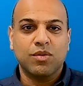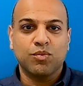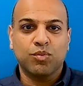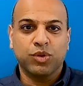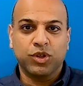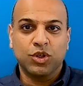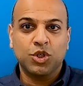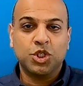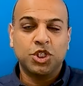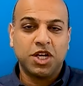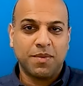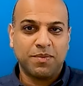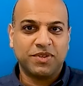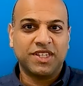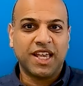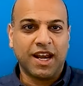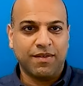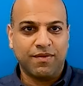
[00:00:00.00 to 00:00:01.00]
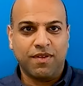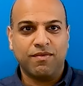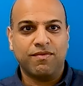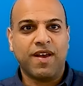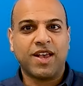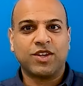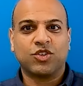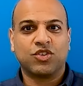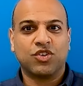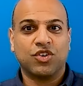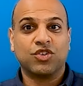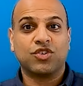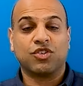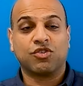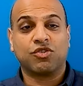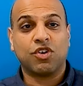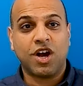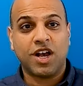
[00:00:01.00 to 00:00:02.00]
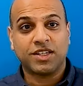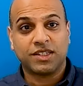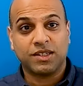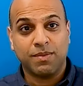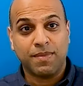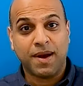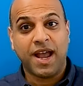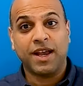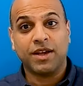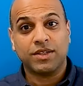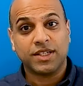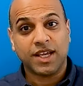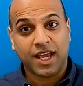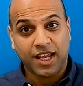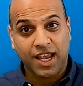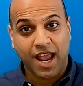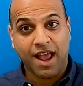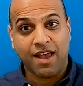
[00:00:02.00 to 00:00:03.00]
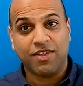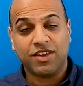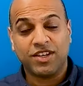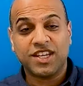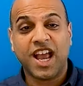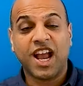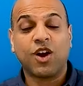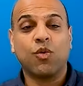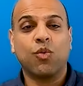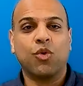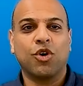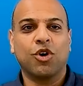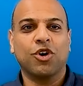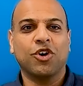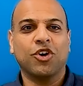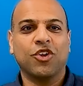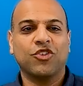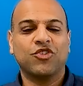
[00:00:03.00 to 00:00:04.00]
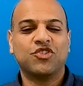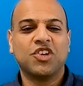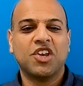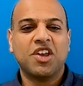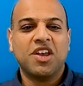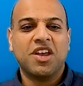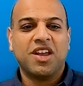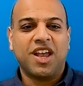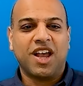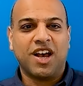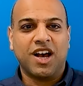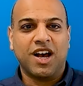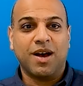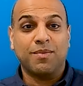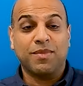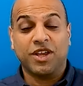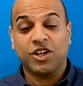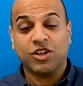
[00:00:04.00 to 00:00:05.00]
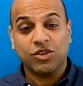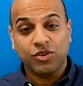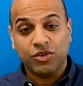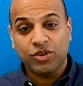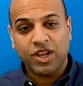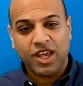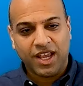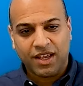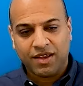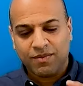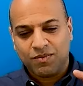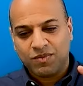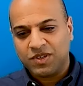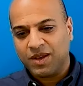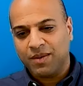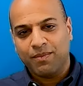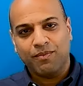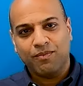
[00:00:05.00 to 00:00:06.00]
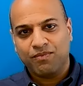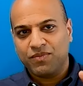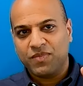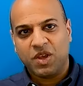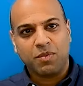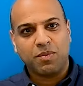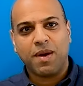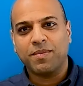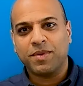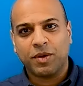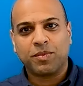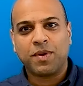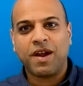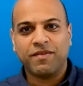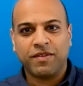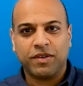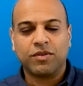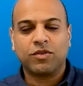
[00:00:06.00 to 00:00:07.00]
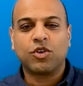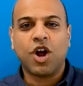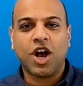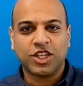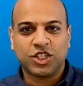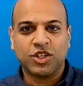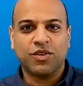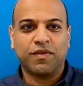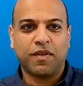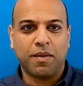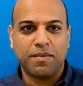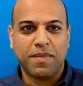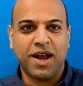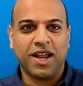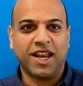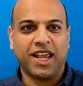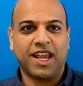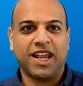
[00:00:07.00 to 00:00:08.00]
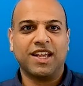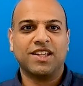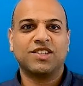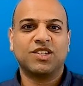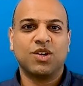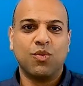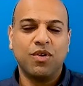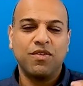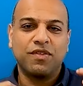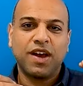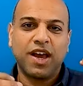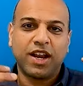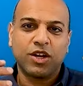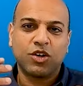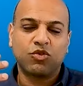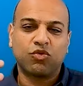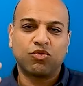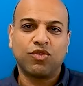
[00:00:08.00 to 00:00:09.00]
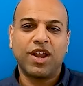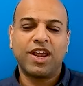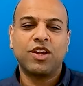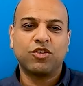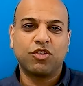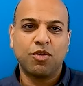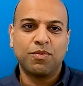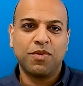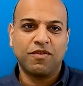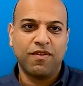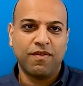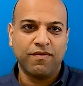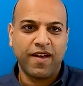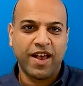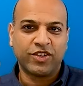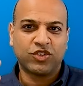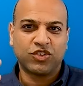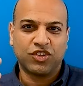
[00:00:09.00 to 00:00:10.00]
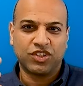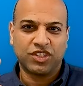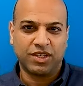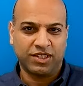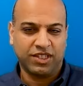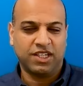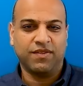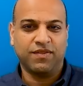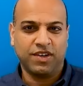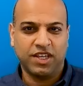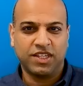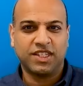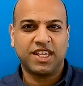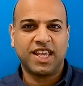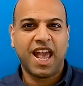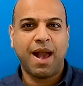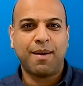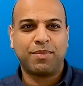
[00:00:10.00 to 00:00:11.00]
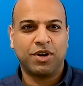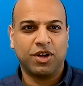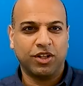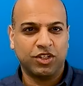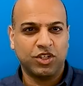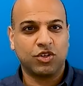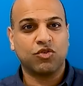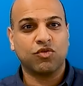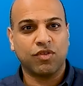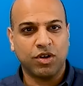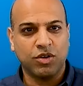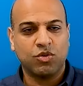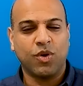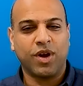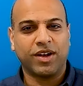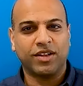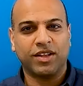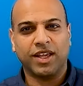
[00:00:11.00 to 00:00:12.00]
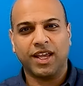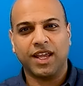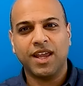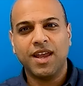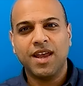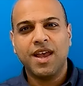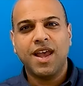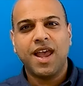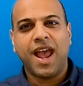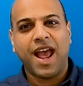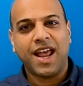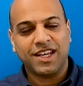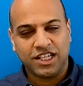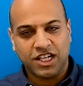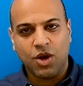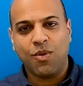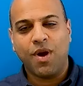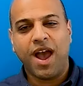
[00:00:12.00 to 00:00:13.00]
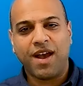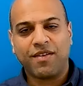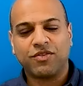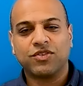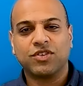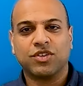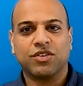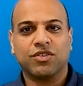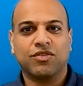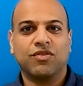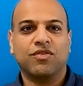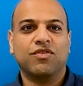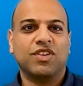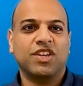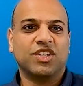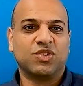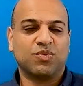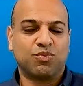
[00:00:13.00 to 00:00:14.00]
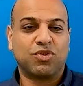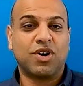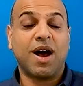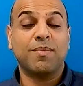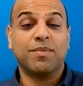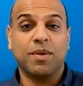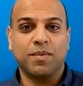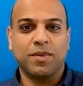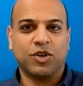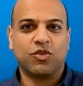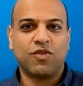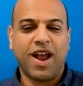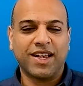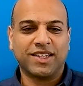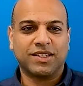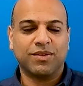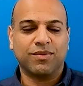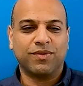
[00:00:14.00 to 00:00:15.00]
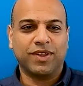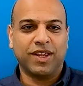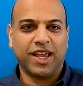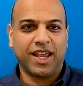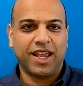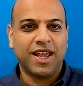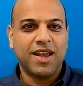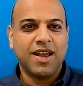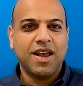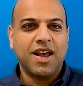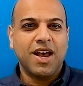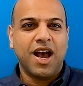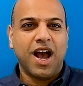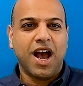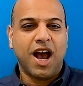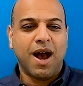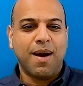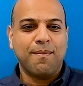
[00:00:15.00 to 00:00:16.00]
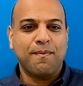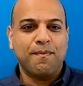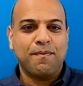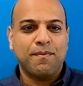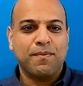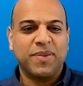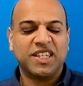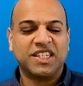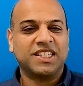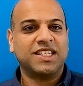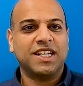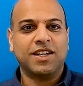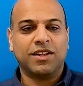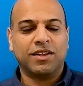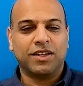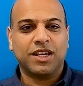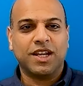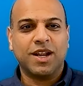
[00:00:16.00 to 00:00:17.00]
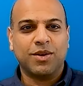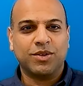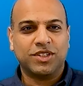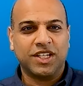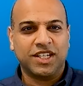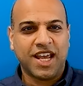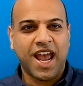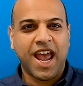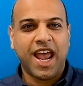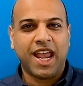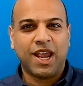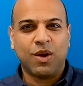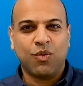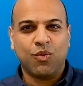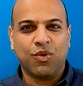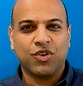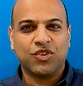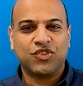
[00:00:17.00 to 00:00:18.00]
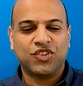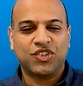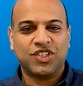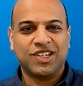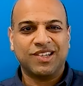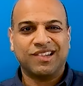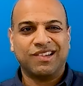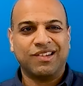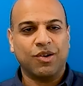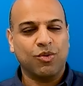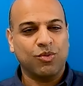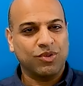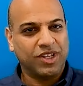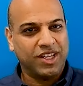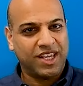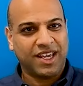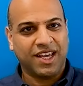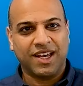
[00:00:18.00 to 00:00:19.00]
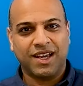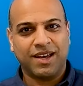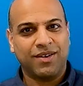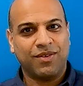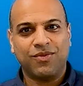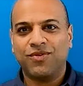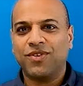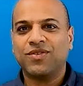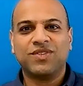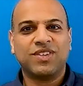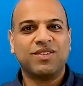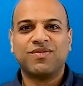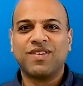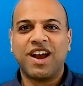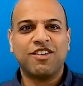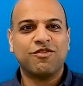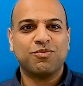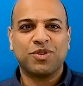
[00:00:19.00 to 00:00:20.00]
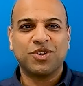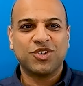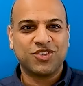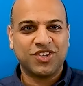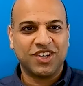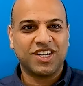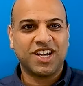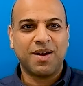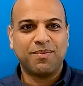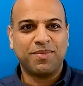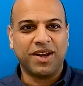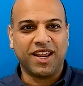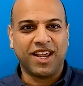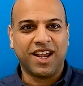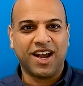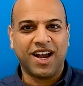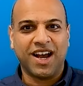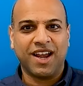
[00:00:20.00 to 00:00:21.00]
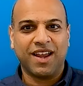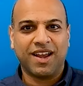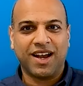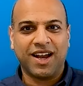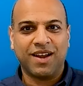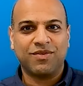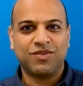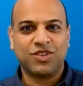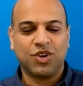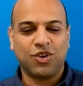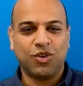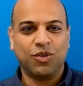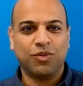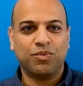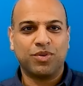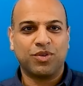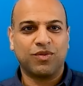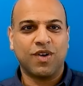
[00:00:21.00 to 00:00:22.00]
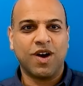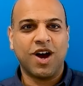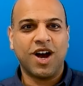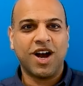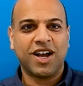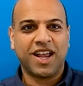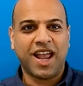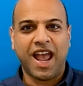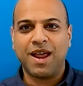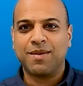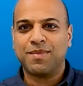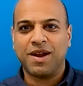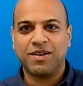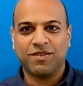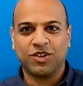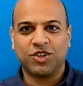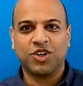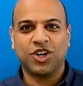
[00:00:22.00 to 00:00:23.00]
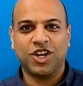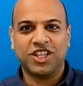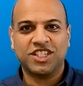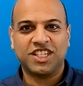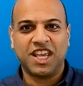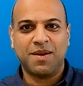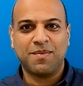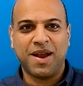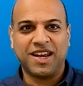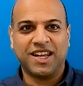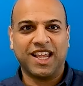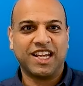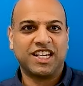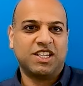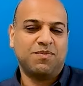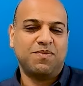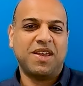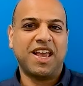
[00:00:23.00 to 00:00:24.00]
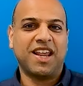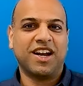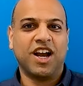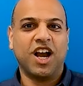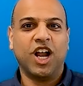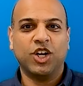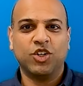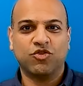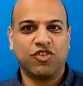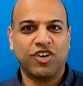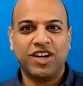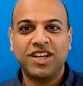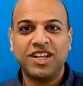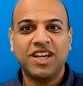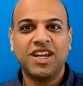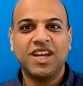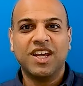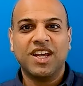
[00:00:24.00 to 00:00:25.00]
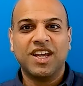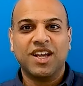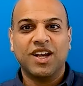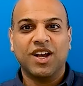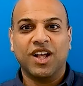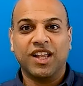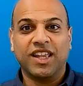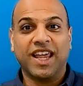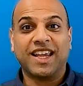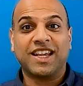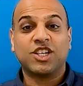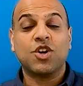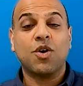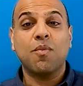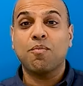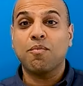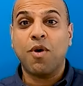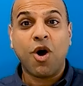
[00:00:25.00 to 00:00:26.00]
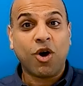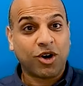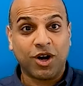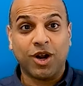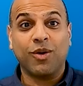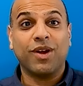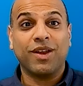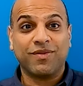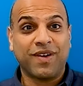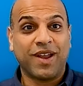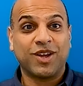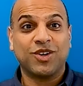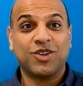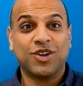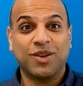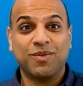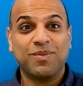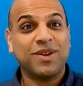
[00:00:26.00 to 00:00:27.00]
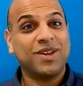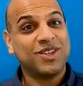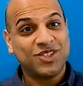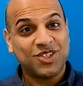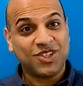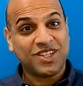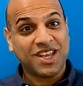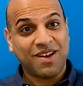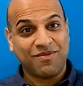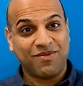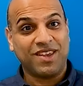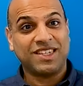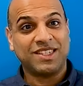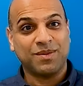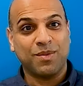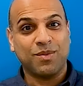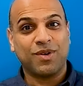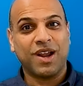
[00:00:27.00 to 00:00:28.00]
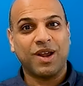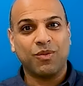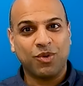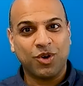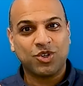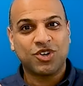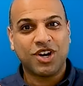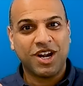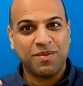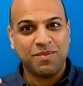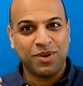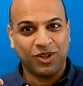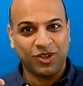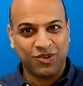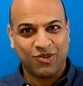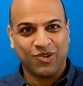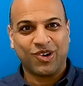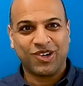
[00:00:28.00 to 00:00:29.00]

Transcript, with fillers: blue chip set of investors across the biotech and the tech worlds, um, including some you know, public-private crossover money. And so we've got a great group of investors that's given us the capital to grow quickly and to go after this problem aggressively. Um, but still, you know, today we're still only a fifty-five person company. I, I've told Parag and my recruiting team I'd like to be at one hundred like tomorrow if I could, but it's just not feasible, right? We're trying to build an